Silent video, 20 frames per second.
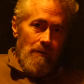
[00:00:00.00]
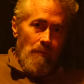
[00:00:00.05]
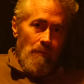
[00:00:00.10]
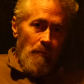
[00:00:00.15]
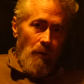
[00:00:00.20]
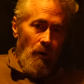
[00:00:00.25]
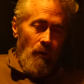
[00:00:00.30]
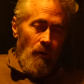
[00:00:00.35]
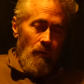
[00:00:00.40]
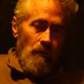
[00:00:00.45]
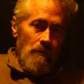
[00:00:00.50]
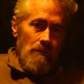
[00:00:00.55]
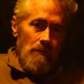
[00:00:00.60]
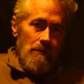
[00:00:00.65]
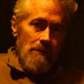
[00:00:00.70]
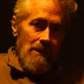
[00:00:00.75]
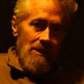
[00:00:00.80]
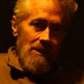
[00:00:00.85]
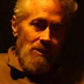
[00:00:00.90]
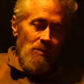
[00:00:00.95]

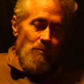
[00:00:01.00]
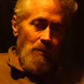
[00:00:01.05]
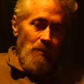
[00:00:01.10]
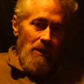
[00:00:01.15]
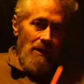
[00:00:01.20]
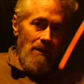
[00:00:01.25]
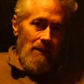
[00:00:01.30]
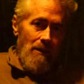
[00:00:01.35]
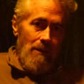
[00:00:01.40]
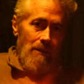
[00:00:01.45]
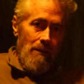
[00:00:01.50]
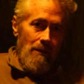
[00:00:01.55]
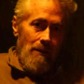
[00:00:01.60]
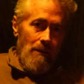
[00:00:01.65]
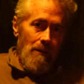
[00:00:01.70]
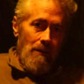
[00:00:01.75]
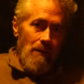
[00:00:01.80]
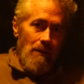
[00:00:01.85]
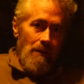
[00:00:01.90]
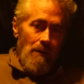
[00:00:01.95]
poles that spin
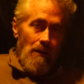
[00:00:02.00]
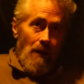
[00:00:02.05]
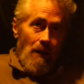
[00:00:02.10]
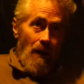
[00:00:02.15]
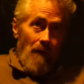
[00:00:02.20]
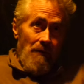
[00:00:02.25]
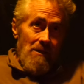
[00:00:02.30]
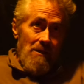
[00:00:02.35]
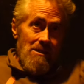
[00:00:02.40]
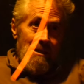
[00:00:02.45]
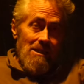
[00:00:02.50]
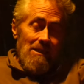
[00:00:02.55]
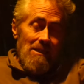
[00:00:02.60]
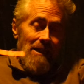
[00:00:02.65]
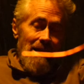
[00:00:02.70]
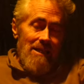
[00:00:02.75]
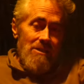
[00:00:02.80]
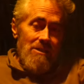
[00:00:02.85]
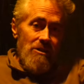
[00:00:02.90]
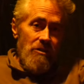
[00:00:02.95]
on the
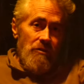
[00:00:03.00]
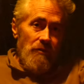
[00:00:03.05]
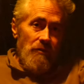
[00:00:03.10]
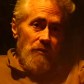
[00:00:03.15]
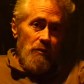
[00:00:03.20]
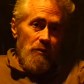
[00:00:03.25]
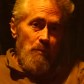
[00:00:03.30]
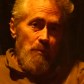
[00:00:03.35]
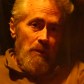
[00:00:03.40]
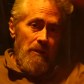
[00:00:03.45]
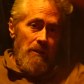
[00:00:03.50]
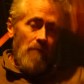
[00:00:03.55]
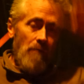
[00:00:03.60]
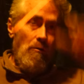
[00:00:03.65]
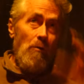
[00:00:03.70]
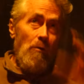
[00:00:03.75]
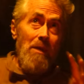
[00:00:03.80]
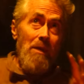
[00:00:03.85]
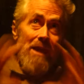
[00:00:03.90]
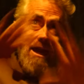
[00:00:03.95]
celestial sphere.
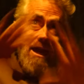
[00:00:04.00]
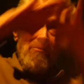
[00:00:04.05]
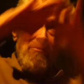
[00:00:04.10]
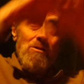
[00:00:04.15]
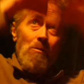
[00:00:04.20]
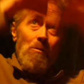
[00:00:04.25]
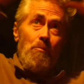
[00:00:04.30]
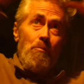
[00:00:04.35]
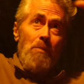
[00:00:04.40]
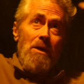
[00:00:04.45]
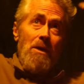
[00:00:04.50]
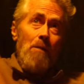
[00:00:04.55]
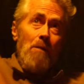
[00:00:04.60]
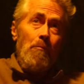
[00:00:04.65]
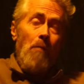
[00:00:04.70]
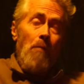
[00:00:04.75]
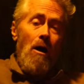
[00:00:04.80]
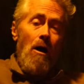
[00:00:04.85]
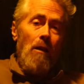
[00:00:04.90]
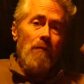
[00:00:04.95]
What we have is a big
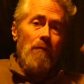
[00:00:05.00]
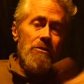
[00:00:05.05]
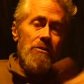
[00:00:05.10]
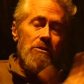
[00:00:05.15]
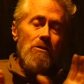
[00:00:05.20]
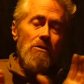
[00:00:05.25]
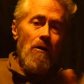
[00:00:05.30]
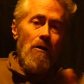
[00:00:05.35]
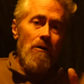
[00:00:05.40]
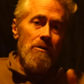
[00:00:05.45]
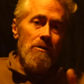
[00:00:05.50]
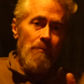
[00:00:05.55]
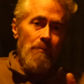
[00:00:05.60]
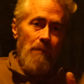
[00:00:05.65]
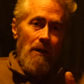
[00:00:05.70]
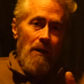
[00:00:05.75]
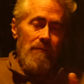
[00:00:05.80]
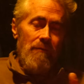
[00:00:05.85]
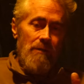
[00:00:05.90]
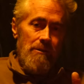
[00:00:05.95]
ball of stars
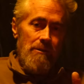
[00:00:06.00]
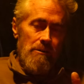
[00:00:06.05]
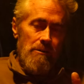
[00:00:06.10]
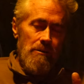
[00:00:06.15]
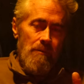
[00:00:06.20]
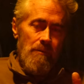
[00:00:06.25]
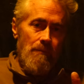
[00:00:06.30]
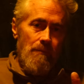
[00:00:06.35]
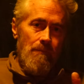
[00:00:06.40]
above us.